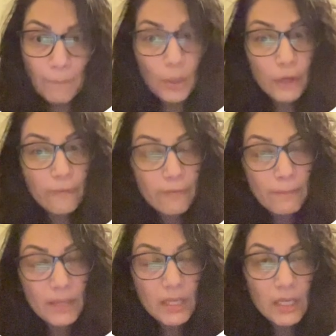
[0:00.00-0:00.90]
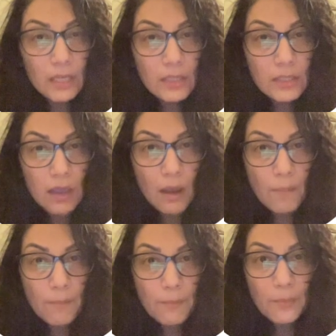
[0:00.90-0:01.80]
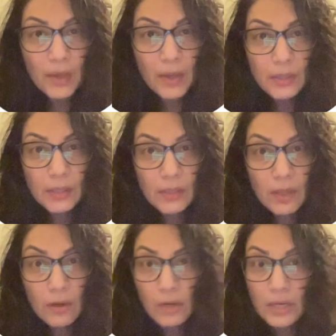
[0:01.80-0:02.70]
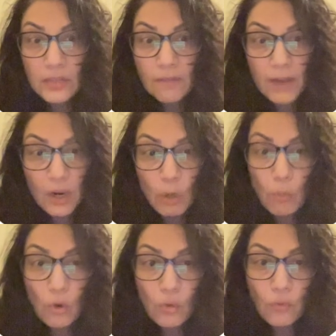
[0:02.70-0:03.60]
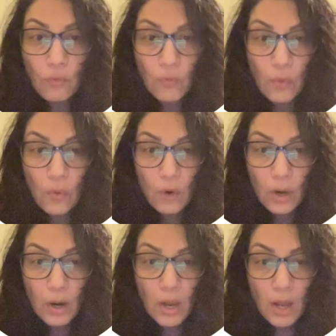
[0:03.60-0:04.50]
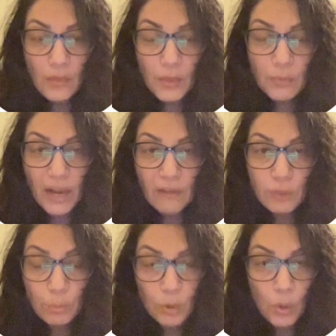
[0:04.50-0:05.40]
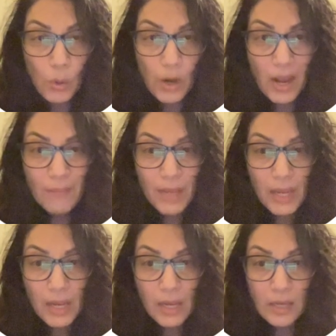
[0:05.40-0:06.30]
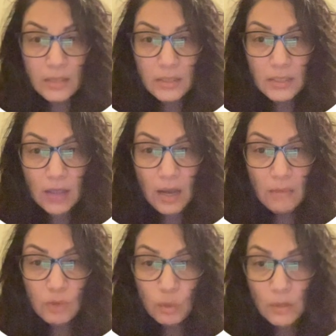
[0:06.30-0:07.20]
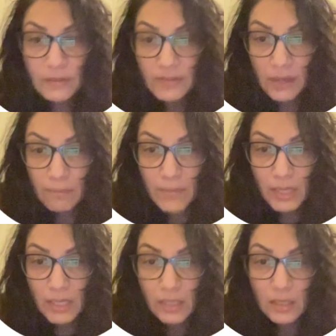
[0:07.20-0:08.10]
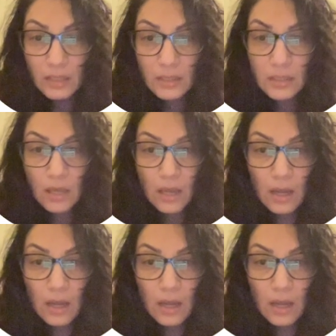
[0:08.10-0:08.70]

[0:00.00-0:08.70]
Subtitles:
Part of the meetings that there is available for the RAFT program is 12-step meetings.